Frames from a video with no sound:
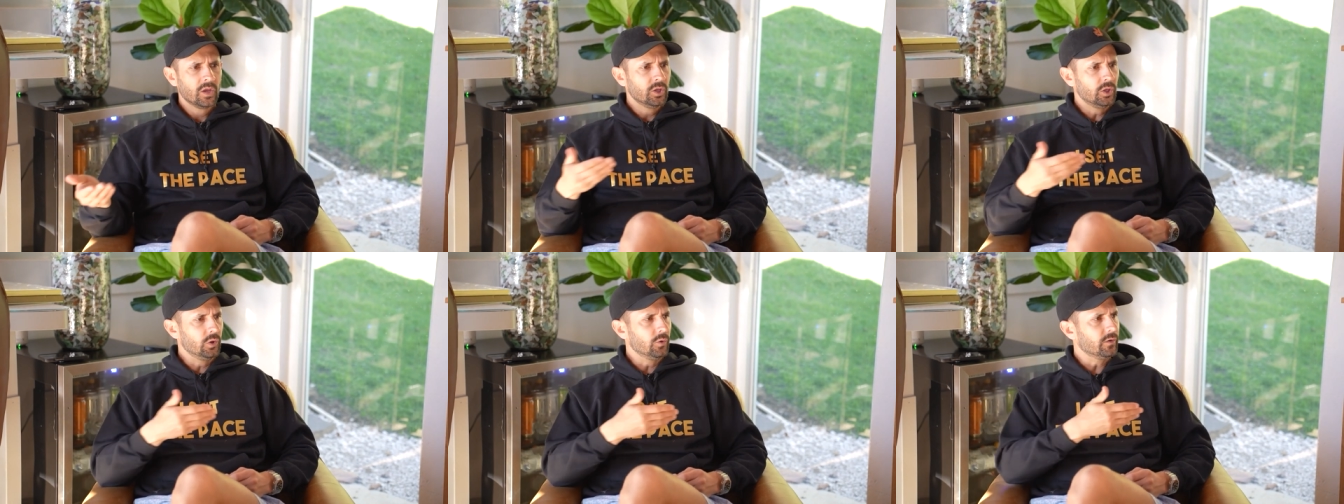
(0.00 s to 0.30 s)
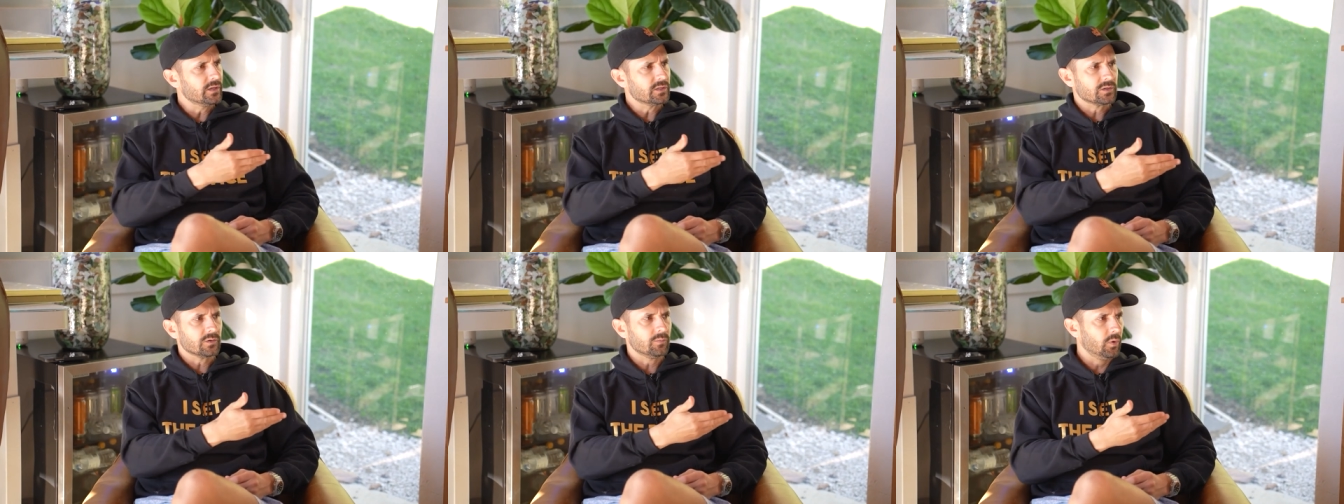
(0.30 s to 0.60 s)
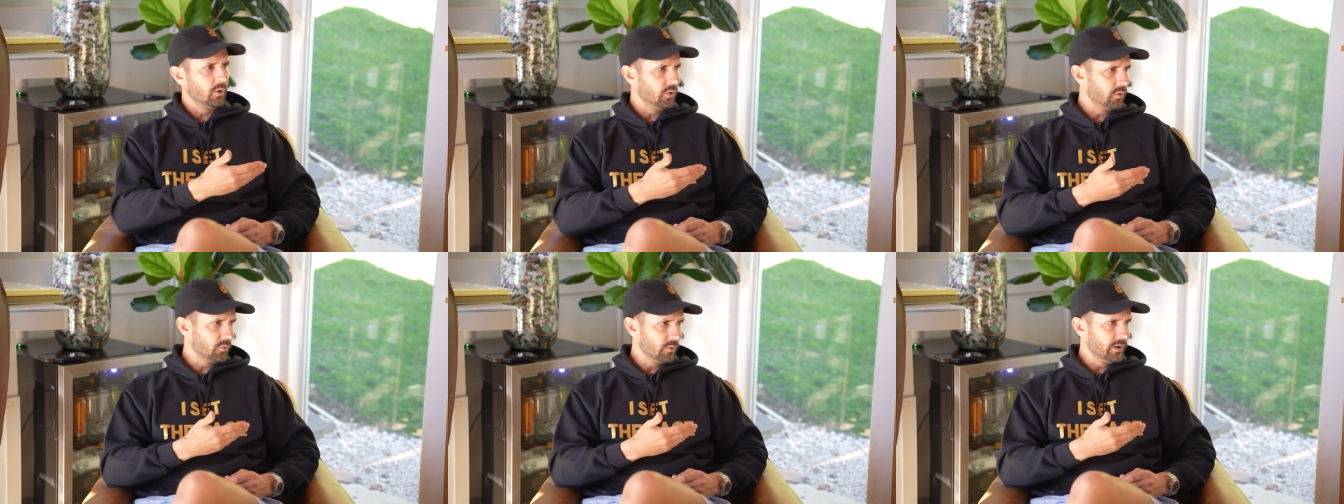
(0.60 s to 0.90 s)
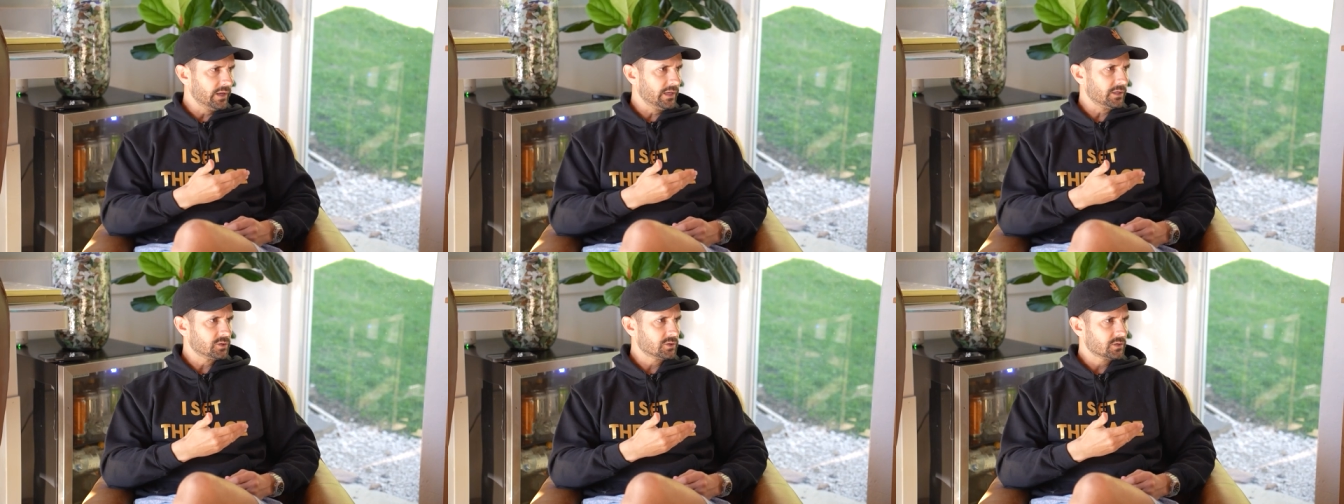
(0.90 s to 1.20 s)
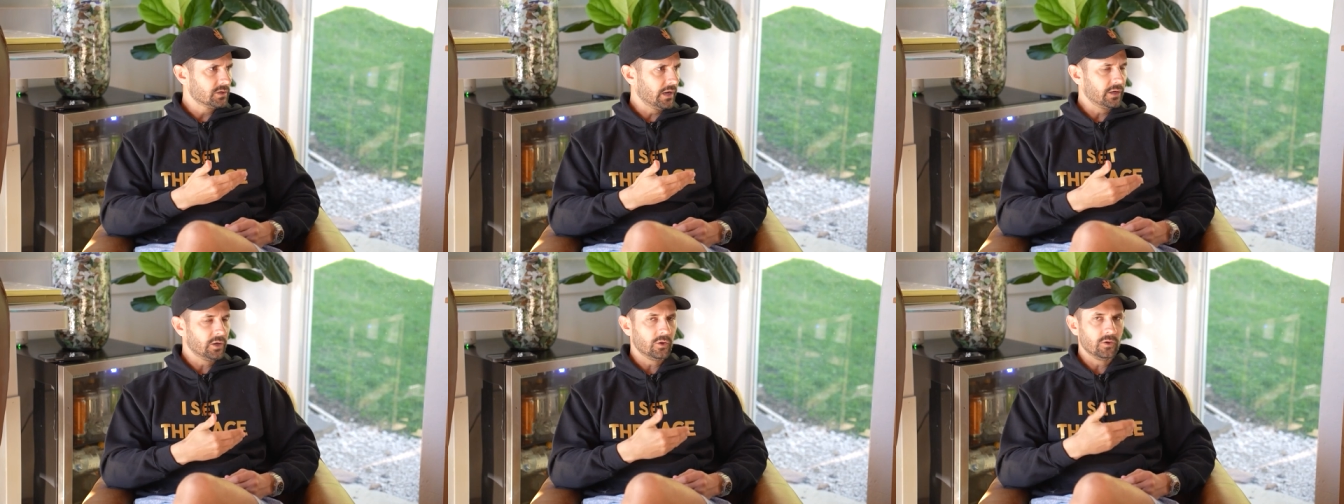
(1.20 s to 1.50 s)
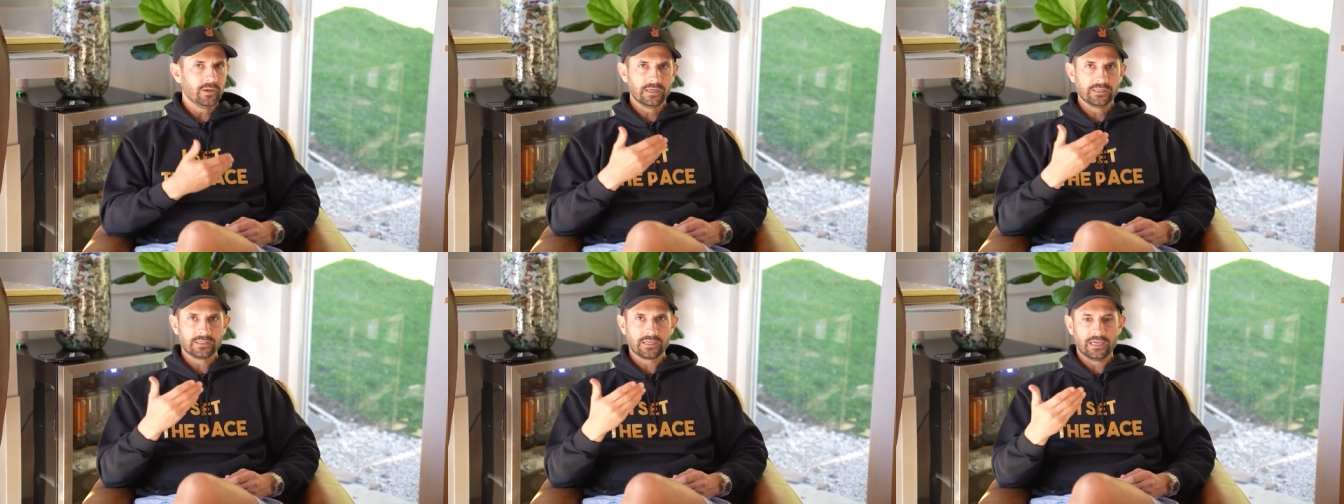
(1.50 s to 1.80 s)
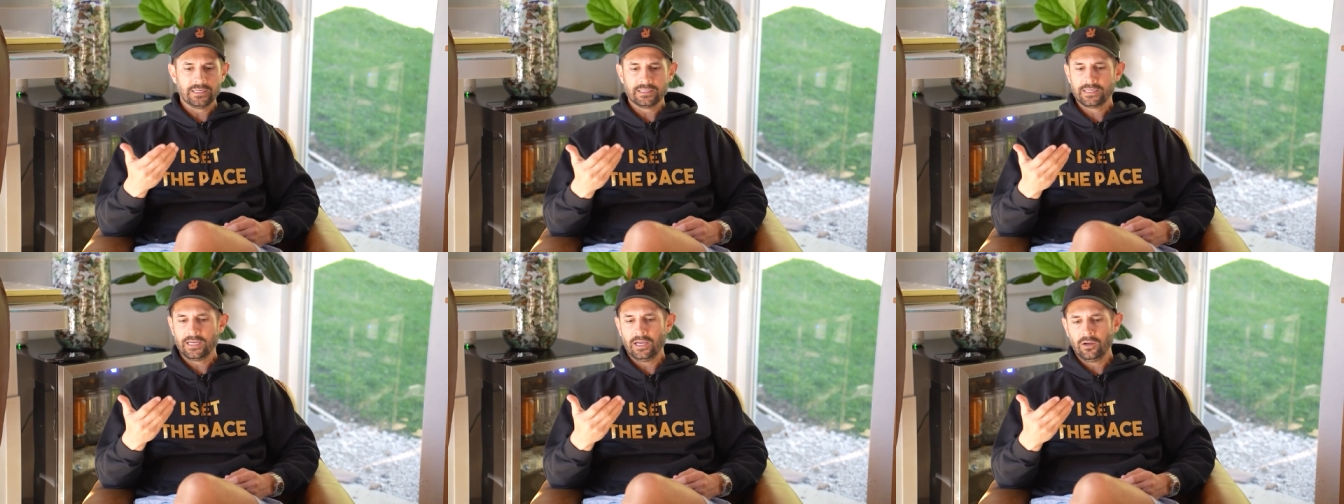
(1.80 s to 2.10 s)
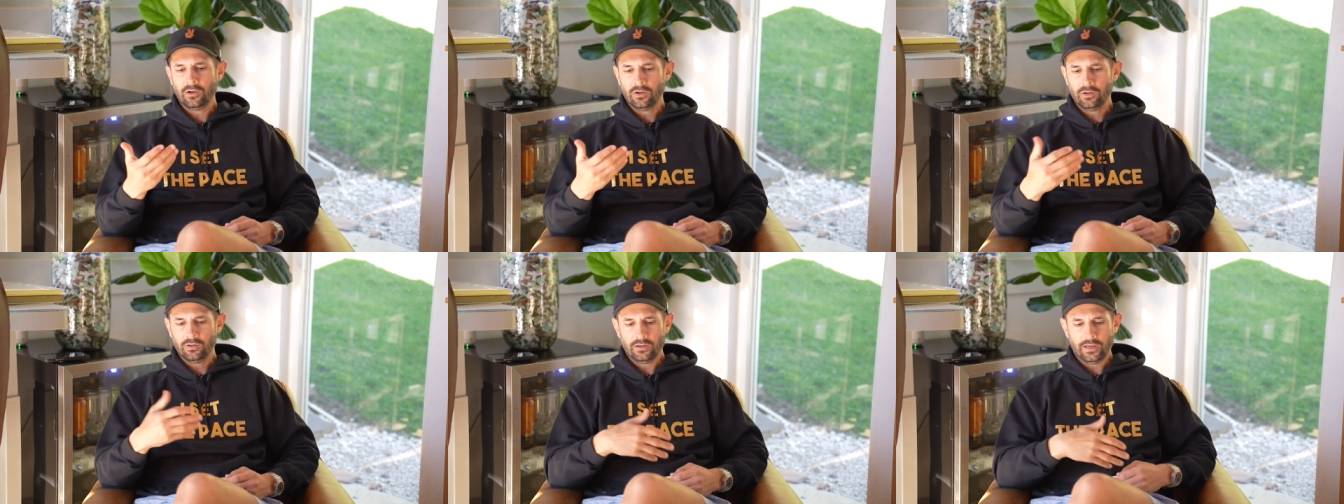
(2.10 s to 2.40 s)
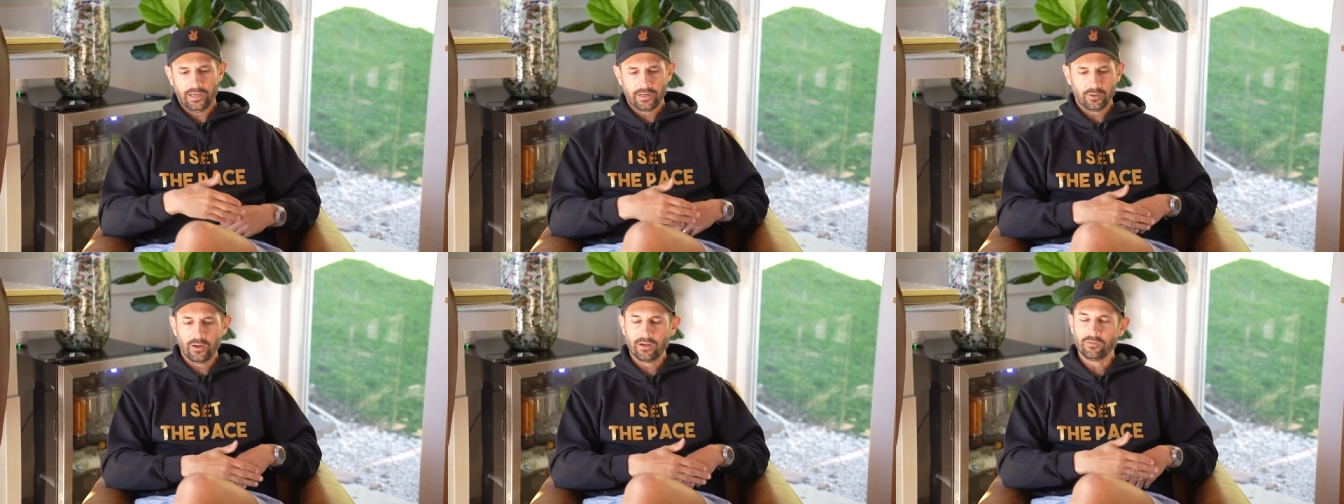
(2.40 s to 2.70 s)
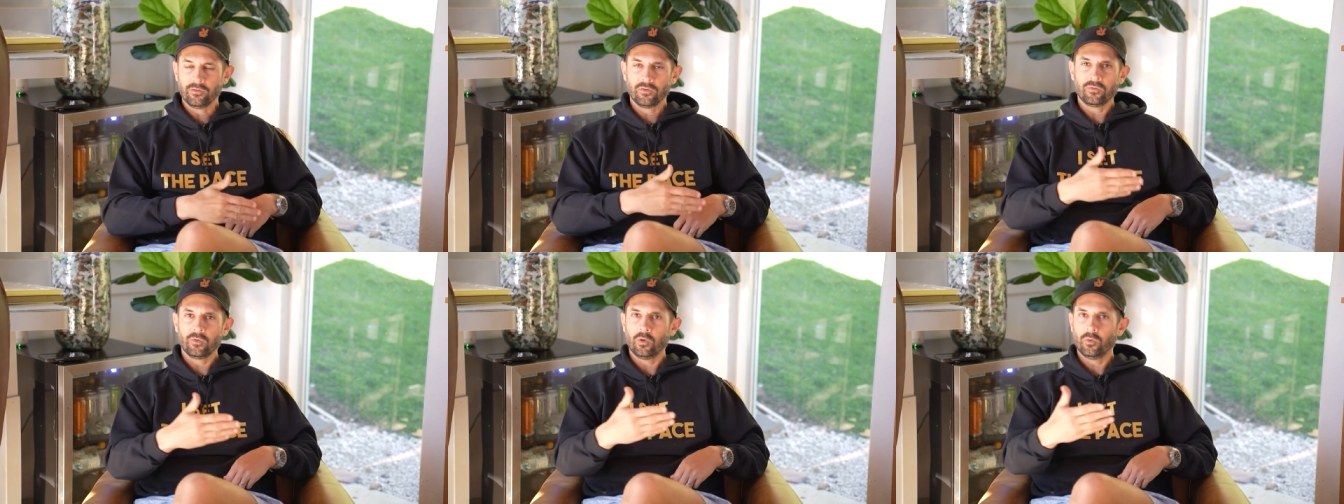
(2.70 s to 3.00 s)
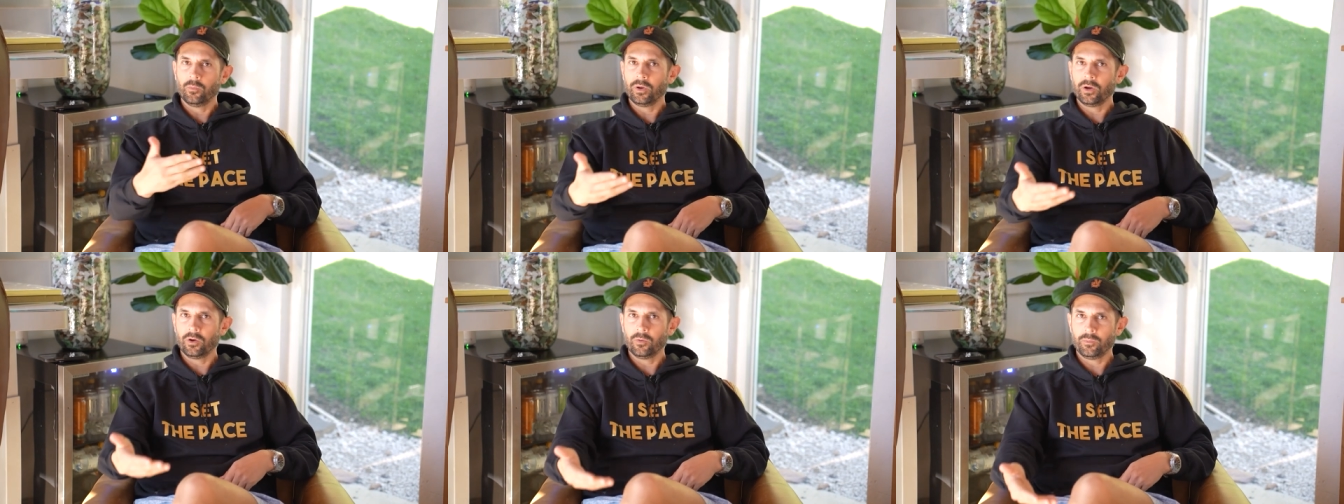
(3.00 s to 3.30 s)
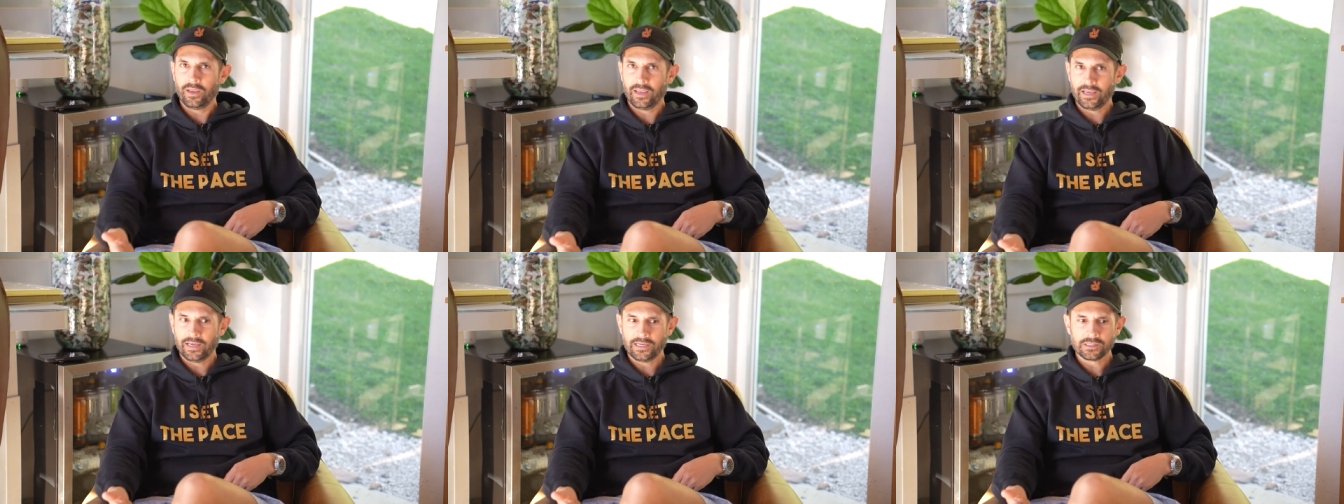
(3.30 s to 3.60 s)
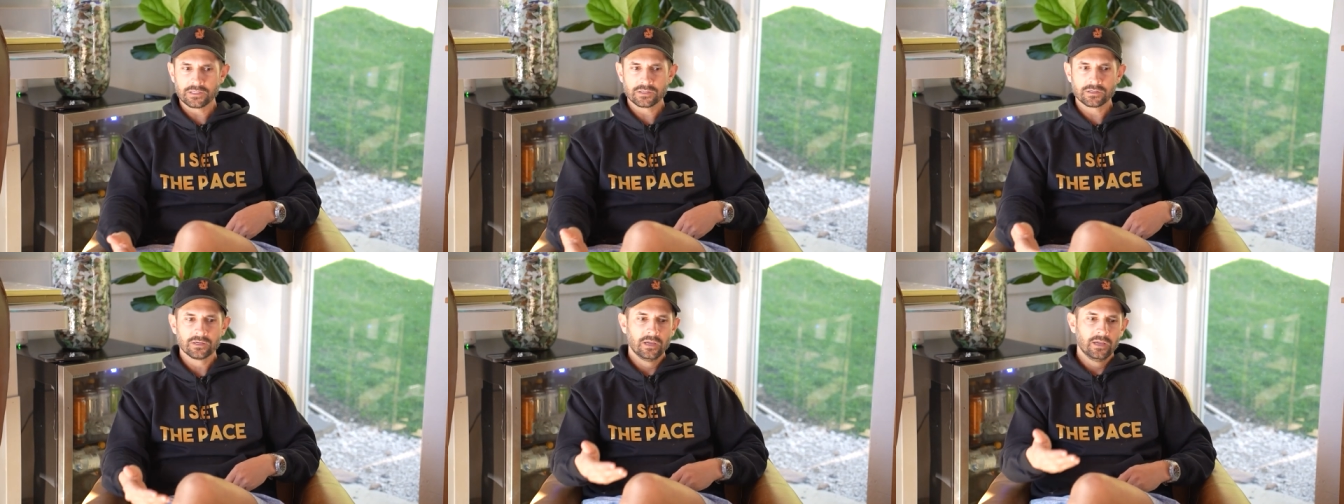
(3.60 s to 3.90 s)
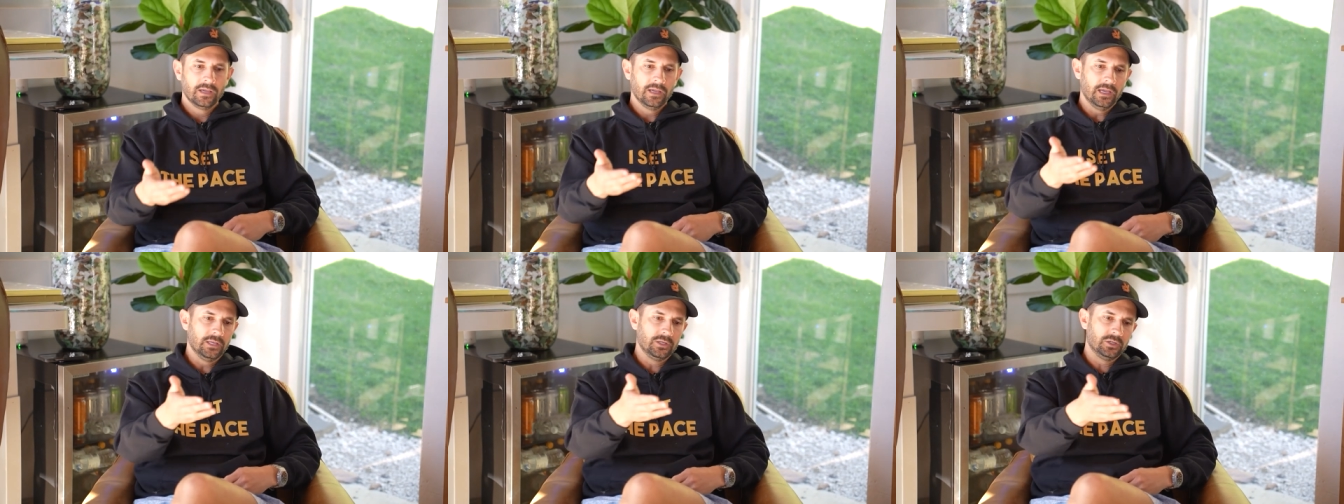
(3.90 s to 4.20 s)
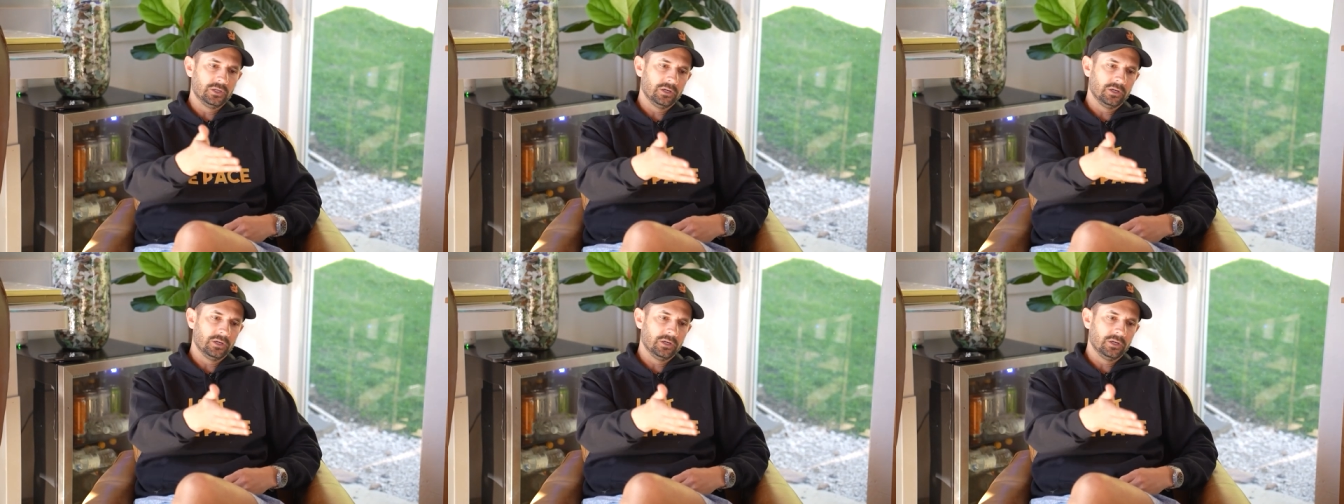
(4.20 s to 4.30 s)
You guys are both rich. I know you guys can't tell. I don't have a full pair of pants, and